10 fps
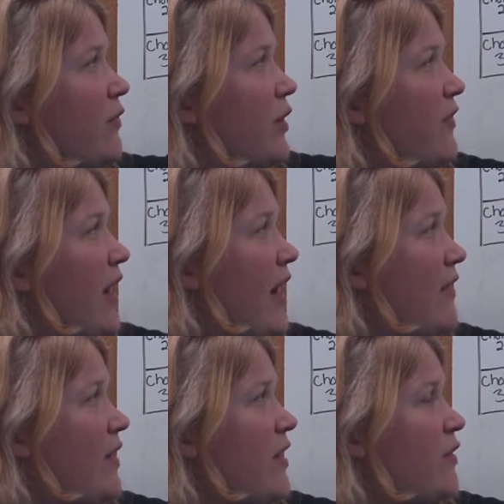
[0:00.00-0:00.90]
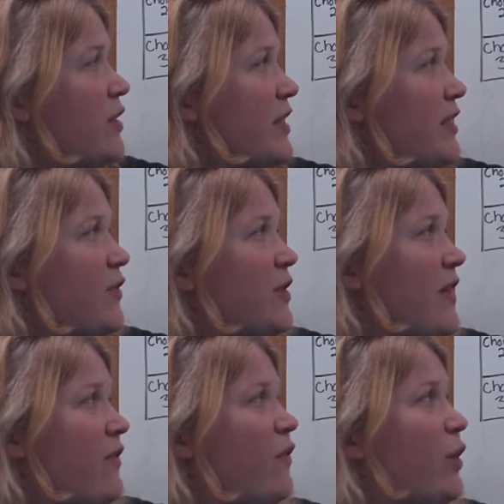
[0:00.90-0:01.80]
45, 46,
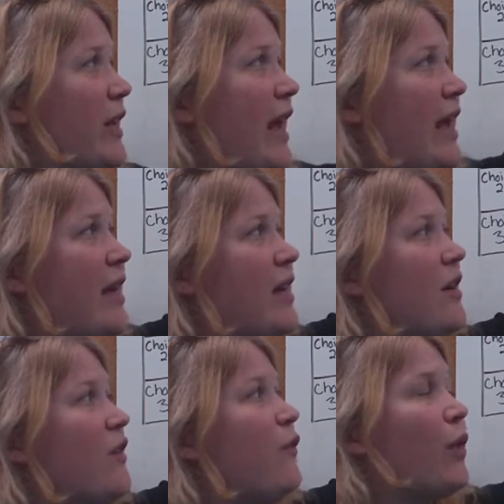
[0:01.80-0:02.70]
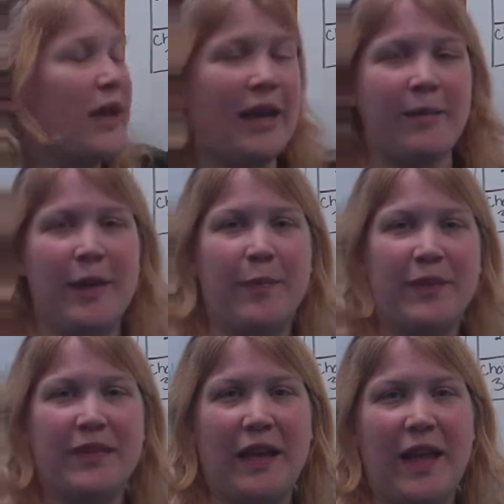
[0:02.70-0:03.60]
47, 48. 48
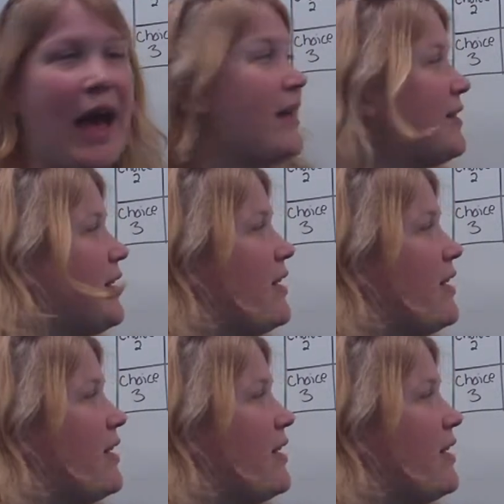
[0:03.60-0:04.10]
people said yes.